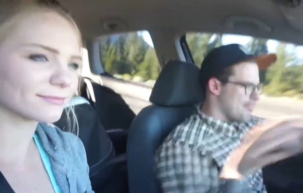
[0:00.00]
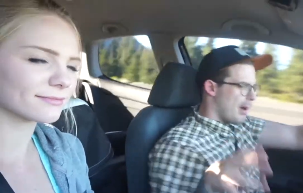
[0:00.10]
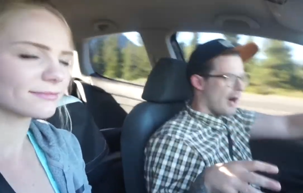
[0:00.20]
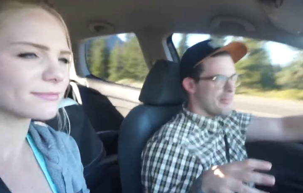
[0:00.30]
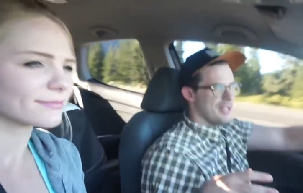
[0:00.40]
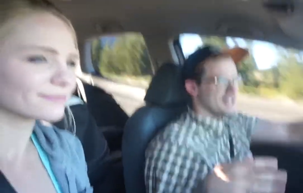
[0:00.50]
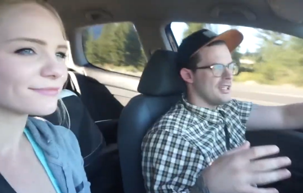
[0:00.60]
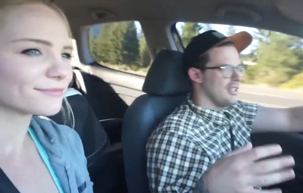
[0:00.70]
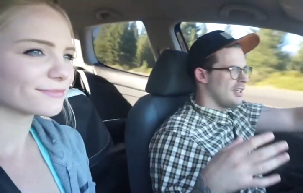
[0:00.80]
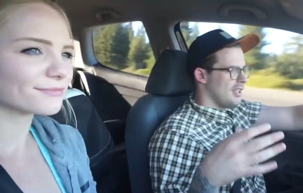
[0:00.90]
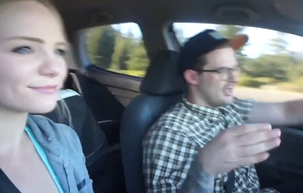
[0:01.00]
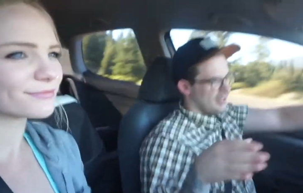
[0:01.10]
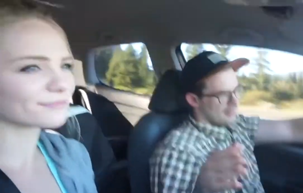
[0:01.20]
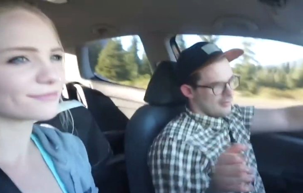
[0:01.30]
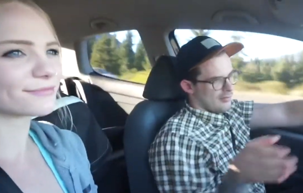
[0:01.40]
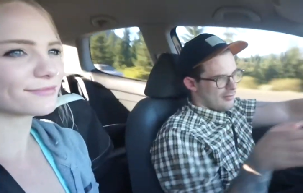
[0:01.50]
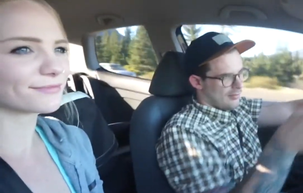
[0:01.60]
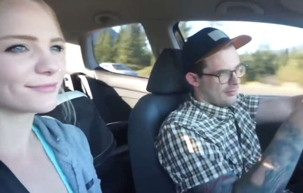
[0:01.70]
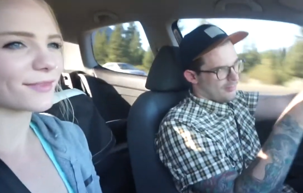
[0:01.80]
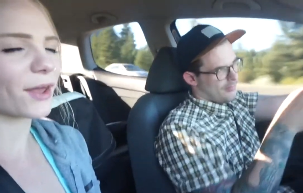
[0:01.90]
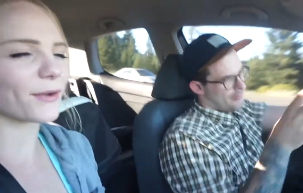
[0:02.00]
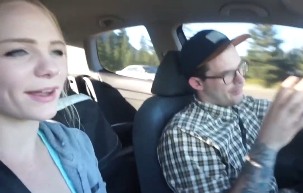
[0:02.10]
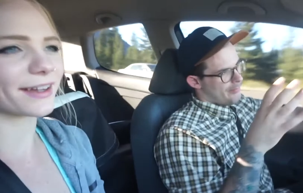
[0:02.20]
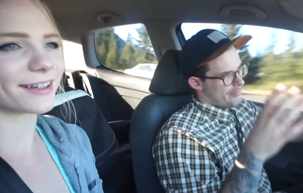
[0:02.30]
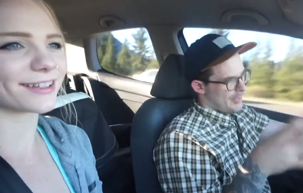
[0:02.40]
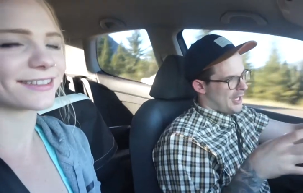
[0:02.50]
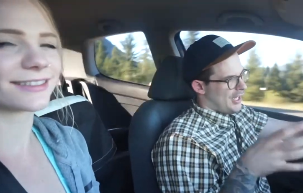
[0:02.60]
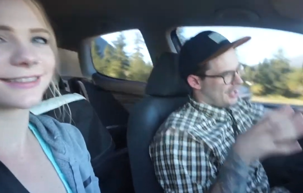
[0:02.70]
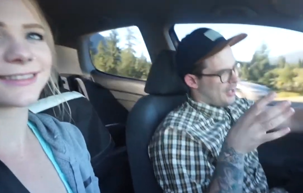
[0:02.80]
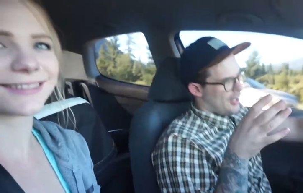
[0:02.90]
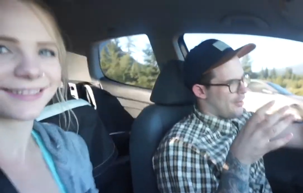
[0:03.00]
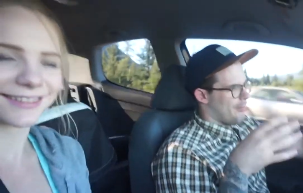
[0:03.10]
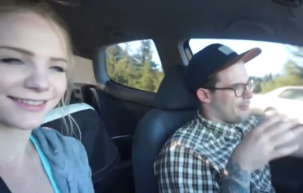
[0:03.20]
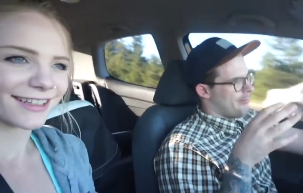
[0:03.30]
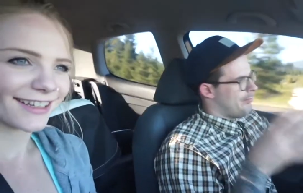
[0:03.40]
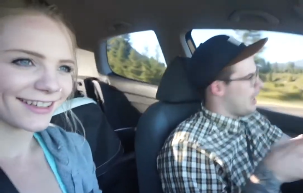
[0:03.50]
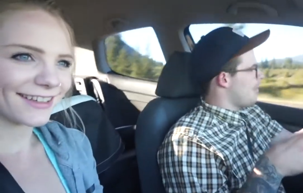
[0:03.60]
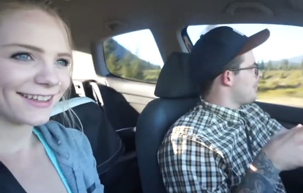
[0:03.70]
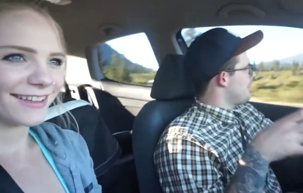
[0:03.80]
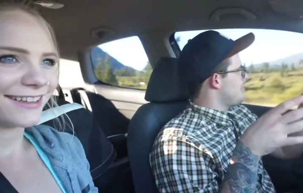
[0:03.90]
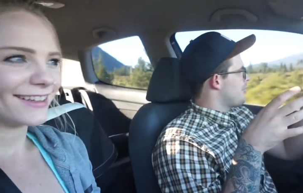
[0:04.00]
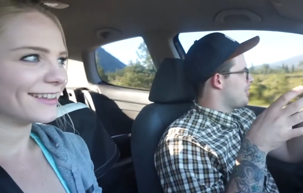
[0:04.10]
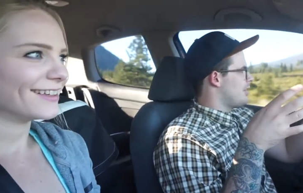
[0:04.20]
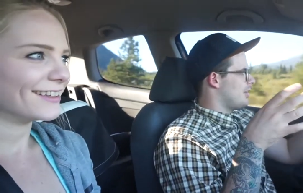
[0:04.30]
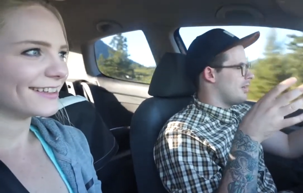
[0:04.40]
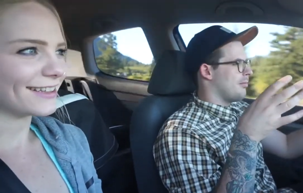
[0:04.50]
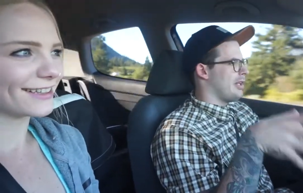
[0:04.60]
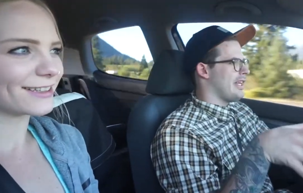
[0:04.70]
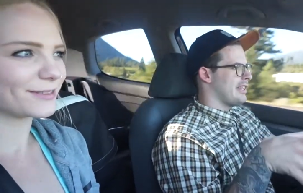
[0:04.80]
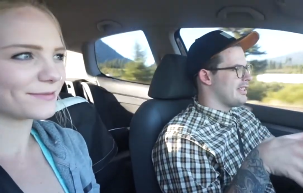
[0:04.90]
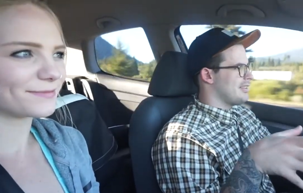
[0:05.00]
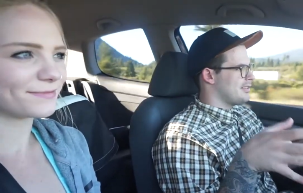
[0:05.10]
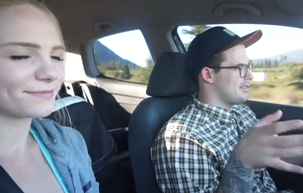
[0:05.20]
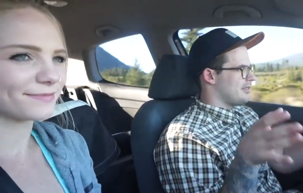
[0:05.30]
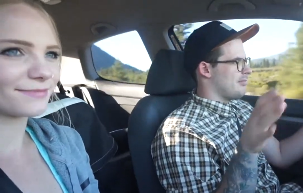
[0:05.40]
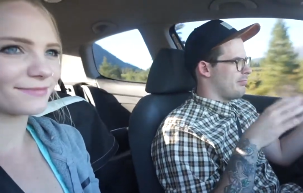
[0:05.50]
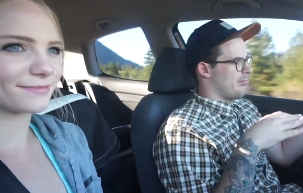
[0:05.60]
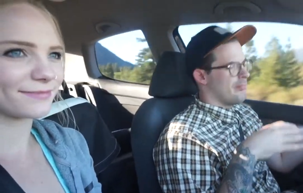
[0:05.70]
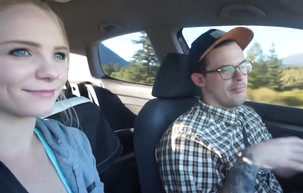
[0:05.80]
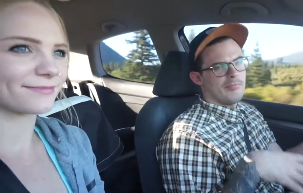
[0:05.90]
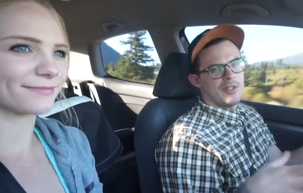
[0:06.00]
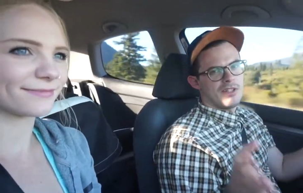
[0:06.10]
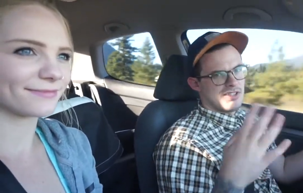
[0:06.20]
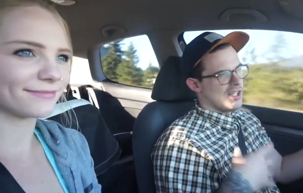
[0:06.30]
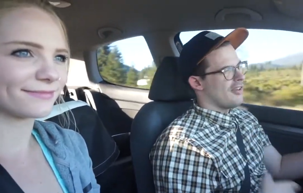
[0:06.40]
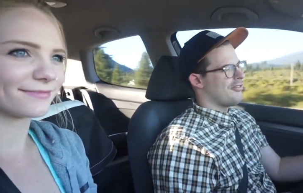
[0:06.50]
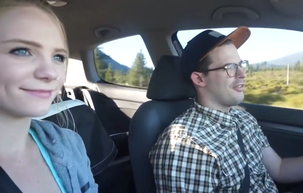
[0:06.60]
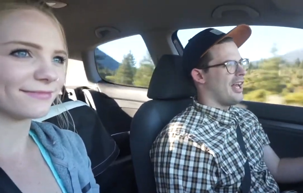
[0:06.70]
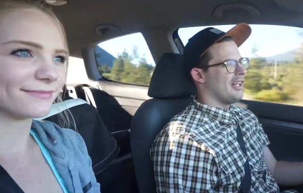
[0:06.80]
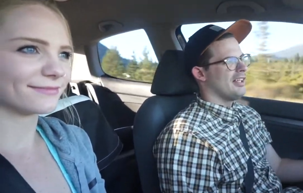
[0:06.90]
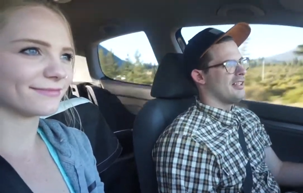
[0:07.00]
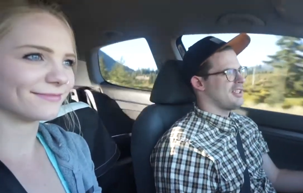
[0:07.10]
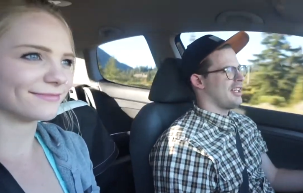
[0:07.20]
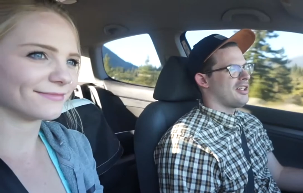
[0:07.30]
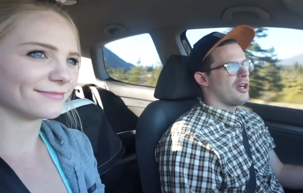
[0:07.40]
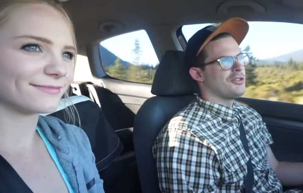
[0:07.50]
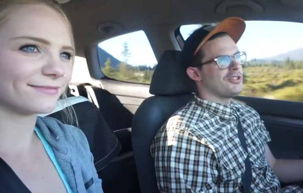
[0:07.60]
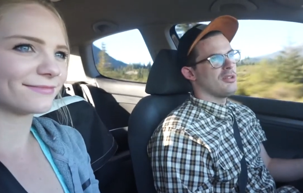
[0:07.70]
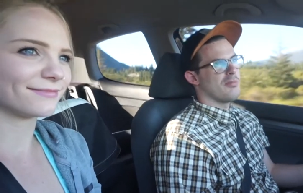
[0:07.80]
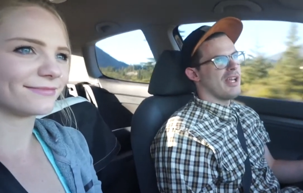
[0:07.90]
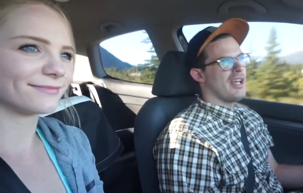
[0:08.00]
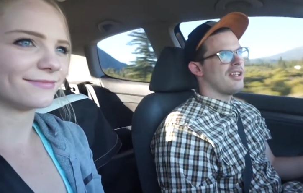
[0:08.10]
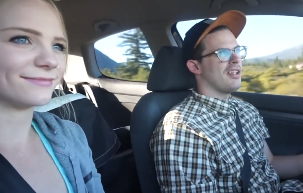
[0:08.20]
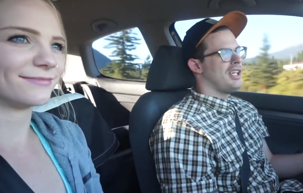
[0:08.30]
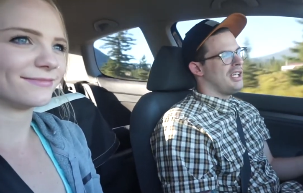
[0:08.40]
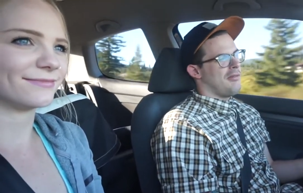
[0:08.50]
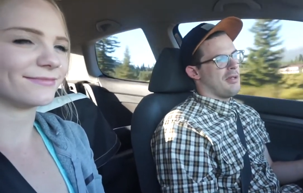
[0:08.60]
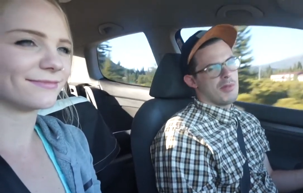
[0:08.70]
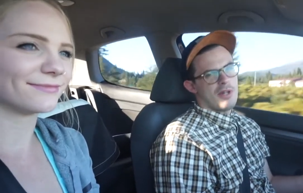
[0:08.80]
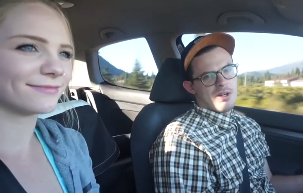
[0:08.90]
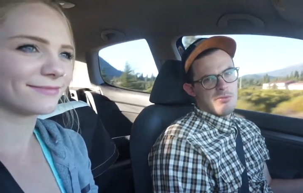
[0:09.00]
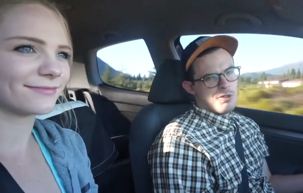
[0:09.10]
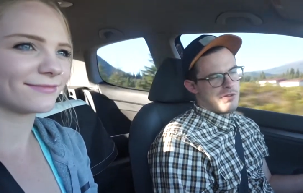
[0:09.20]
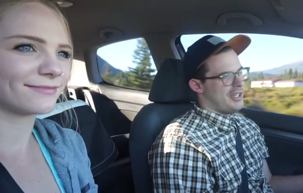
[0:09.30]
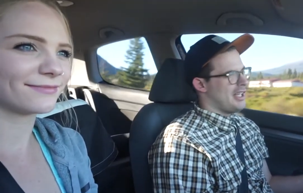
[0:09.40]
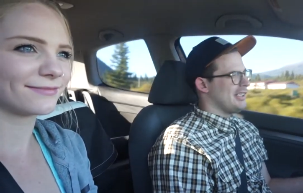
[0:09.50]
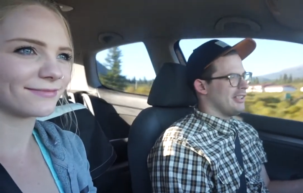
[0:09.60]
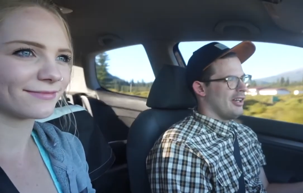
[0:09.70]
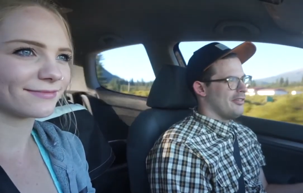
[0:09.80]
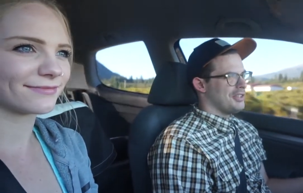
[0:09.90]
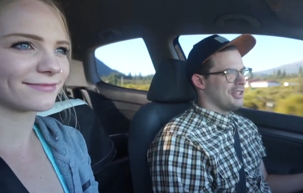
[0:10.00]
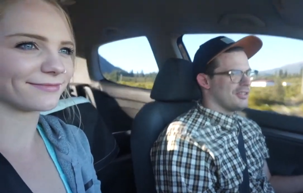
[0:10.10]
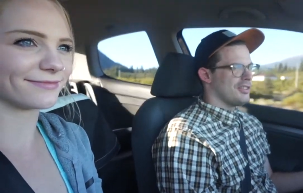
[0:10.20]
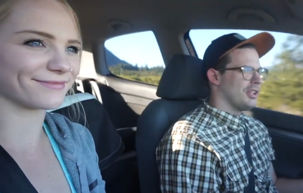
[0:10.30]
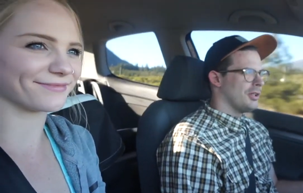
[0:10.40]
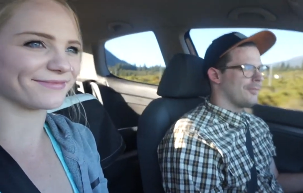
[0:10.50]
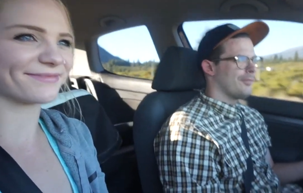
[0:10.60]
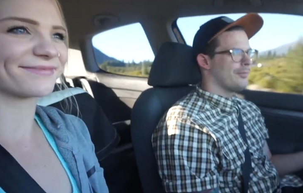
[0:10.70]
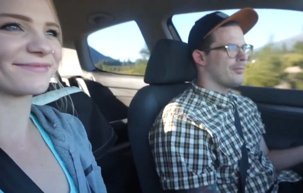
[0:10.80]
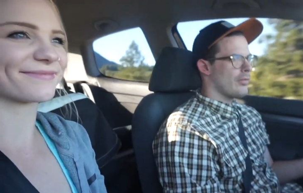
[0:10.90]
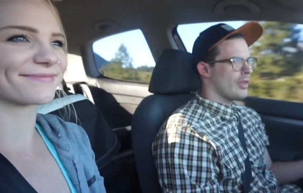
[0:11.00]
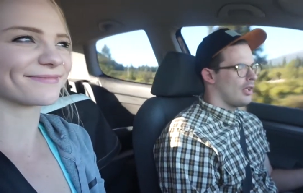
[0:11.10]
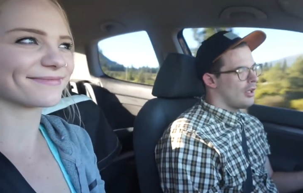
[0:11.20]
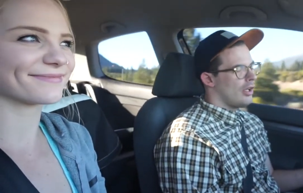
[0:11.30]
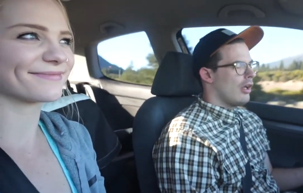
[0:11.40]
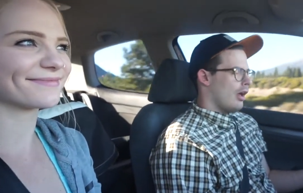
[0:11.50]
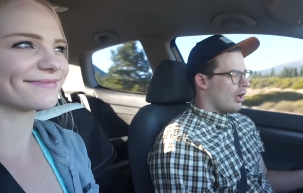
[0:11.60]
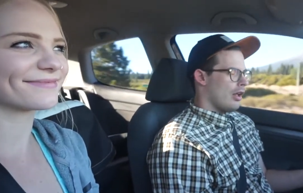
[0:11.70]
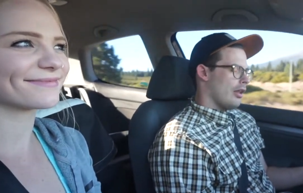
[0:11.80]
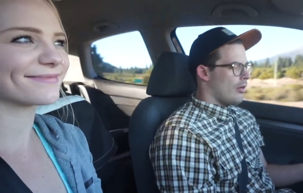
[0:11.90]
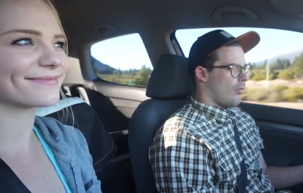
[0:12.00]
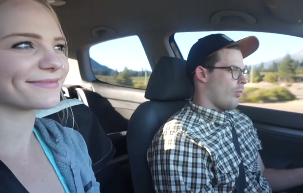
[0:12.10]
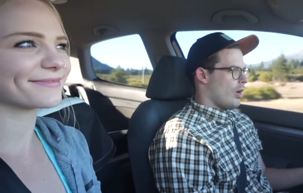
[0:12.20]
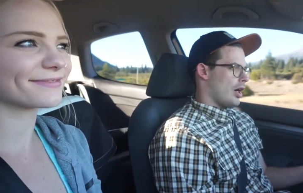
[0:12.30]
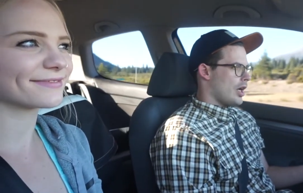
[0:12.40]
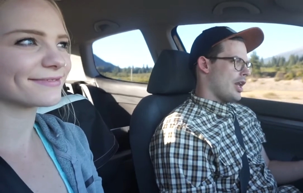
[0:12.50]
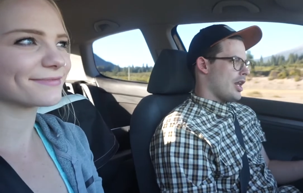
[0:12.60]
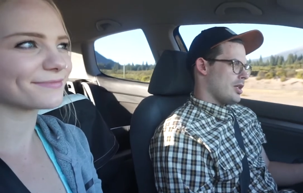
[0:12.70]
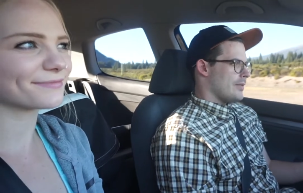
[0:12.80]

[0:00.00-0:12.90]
Speaker 1: boppy. Oh, yeah. Uh, boppy with the blankets stuff for Ella. It's like a cozy little bed. We put on a movie, and Ella loves it, so we're gonna do